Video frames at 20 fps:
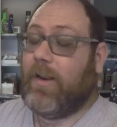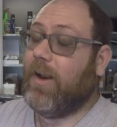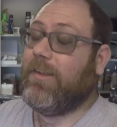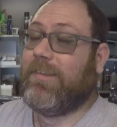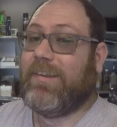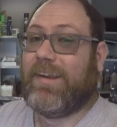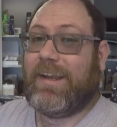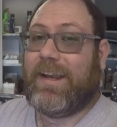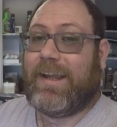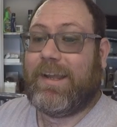
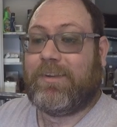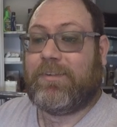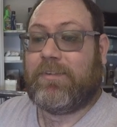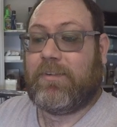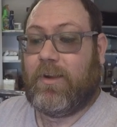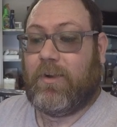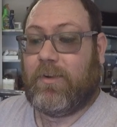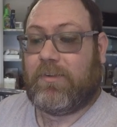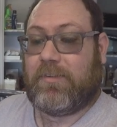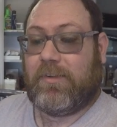lighting in here
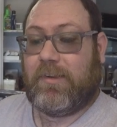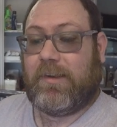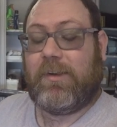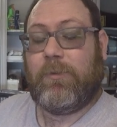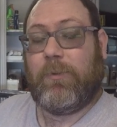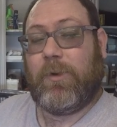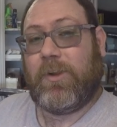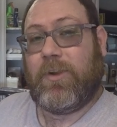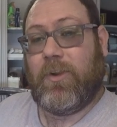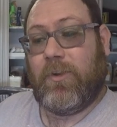sucks, so I didn't
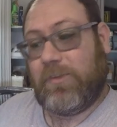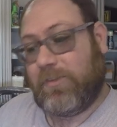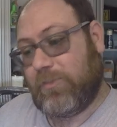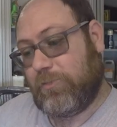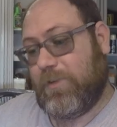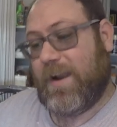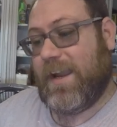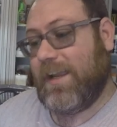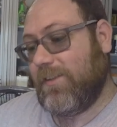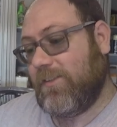want to cut
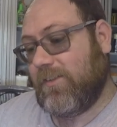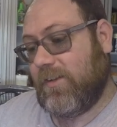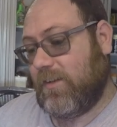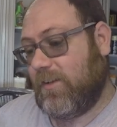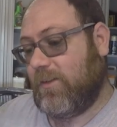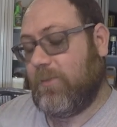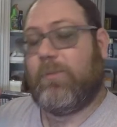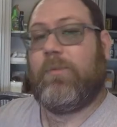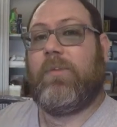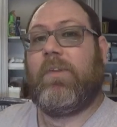straight
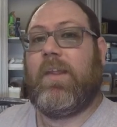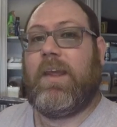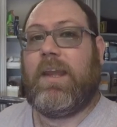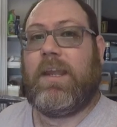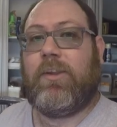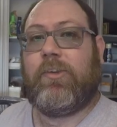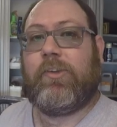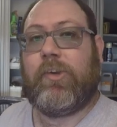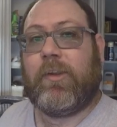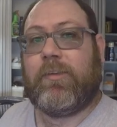to
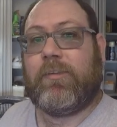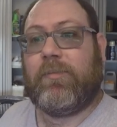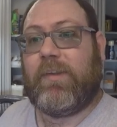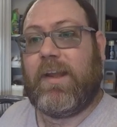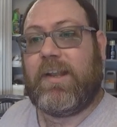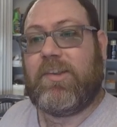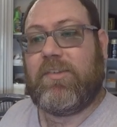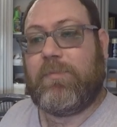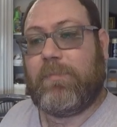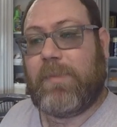the shot of the
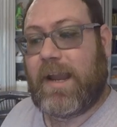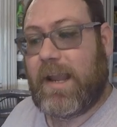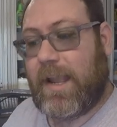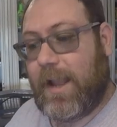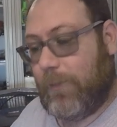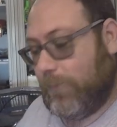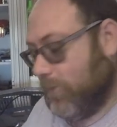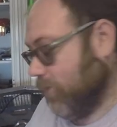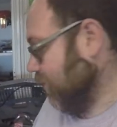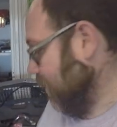engine bay.
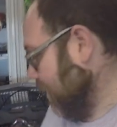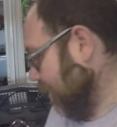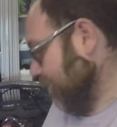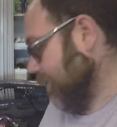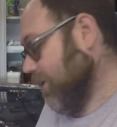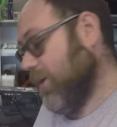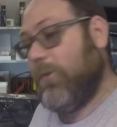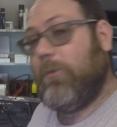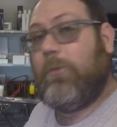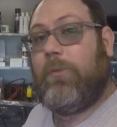I want to show
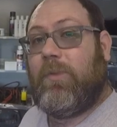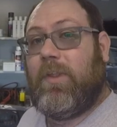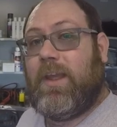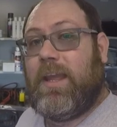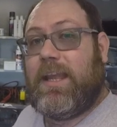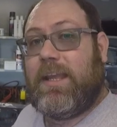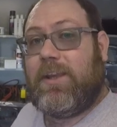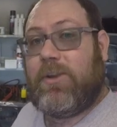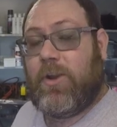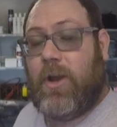you
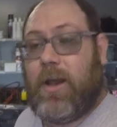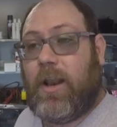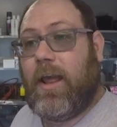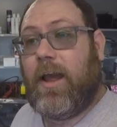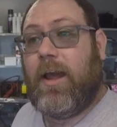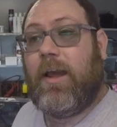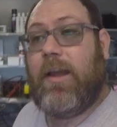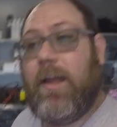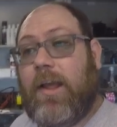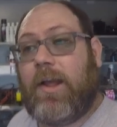the
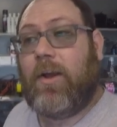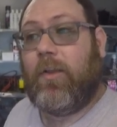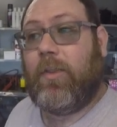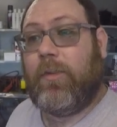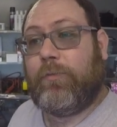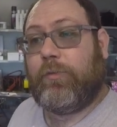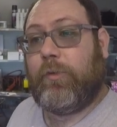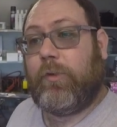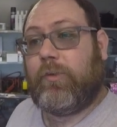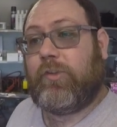colour on the
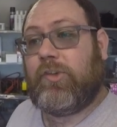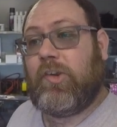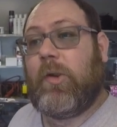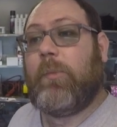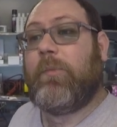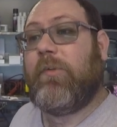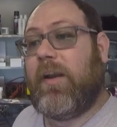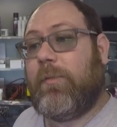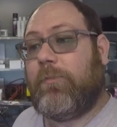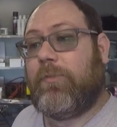front
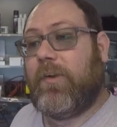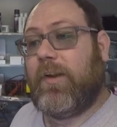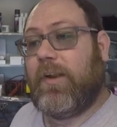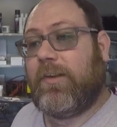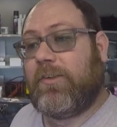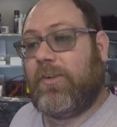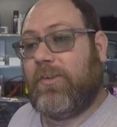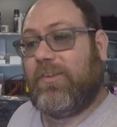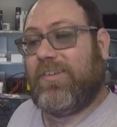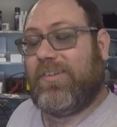tube frame
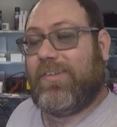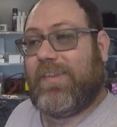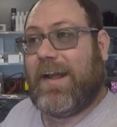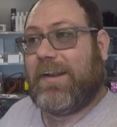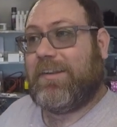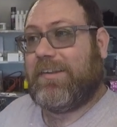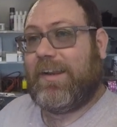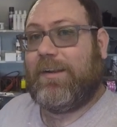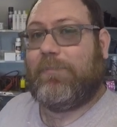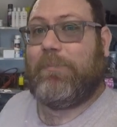first, because
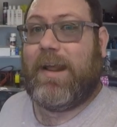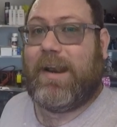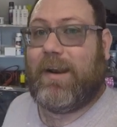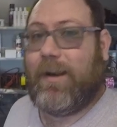that's in better